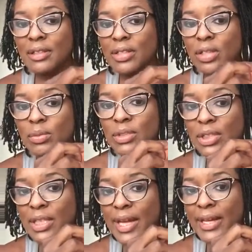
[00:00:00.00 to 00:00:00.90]
So it was
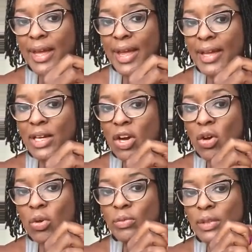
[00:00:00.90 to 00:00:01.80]
just like hanging
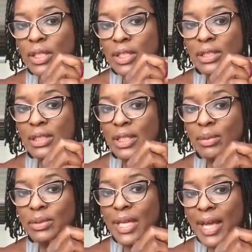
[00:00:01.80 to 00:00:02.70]
on this it was